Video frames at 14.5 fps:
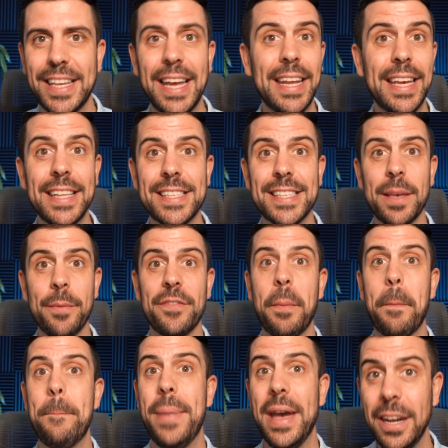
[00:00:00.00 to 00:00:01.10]
getting into some of the
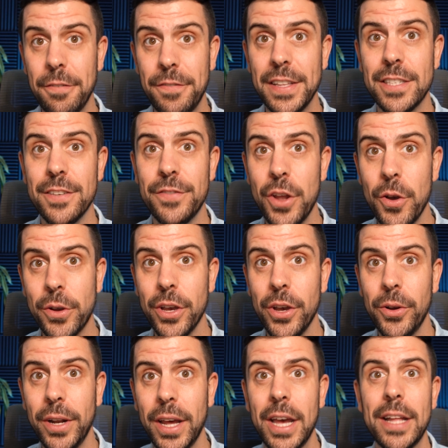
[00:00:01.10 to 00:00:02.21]
benefits of
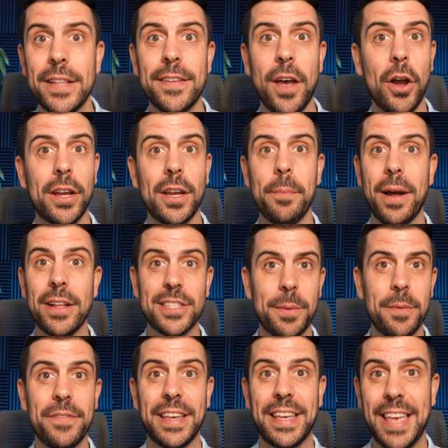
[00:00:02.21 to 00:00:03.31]
no-code, talking about some
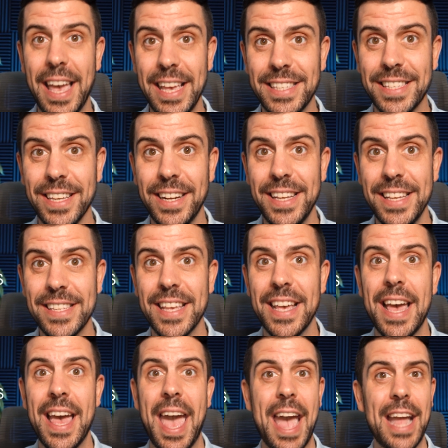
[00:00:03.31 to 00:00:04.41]
of the case studies,
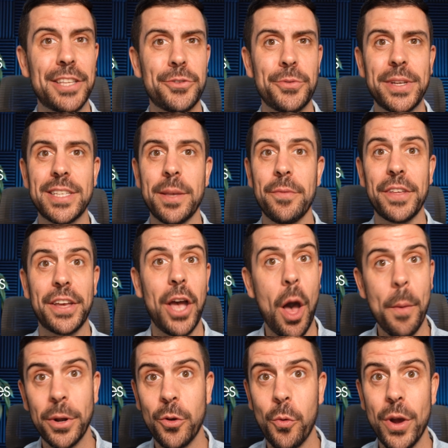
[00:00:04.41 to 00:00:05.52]
answering some of the
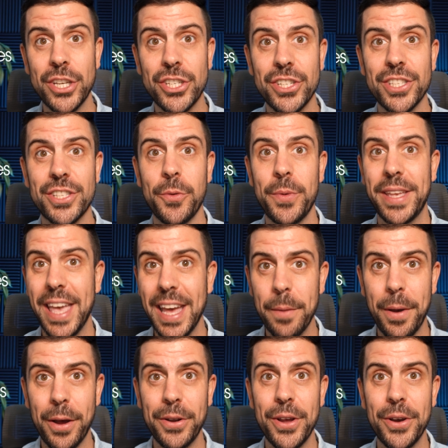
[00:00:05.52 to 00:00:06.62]
common questions that we get
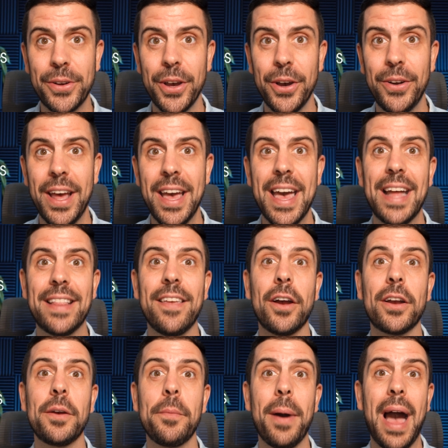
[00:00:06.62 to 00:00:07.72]
about no-code, and
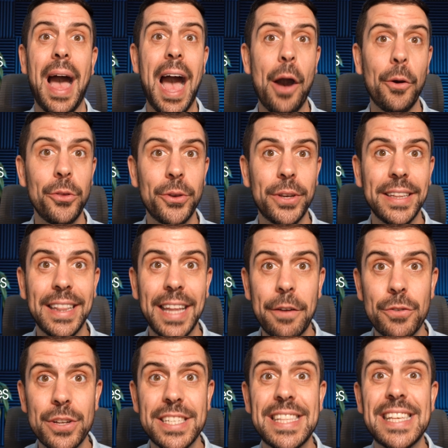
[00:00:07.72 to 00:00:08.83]
talking about how you can
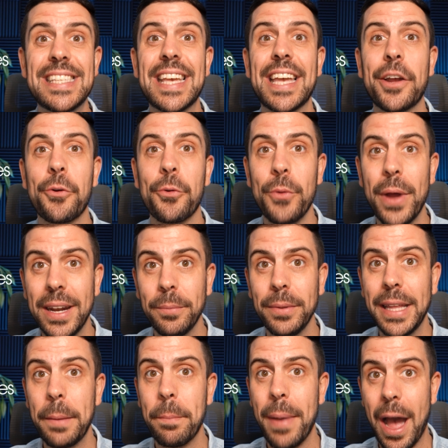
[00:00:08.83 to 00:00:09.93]
leverage this
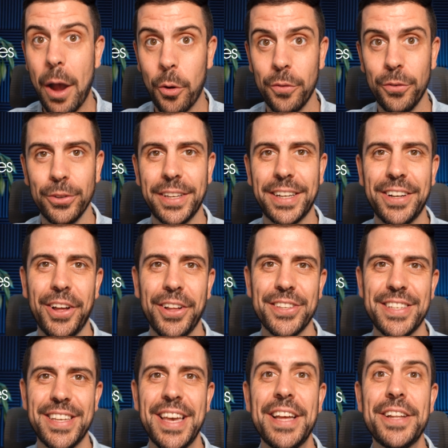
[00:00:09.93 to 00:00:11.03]
incredibly powerful
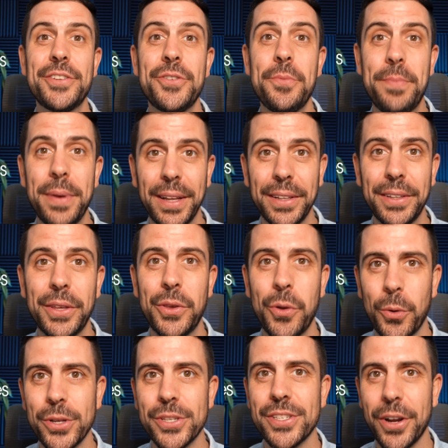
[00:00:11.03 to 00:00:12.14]
technology to build
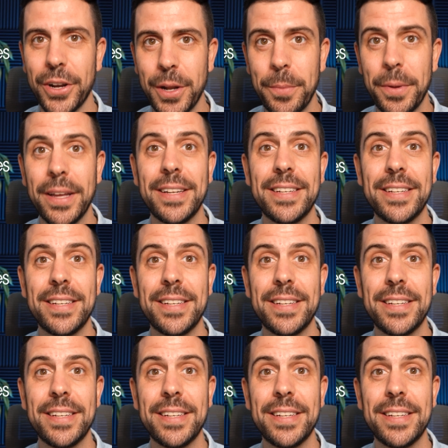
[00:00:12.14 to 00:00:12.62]
your startup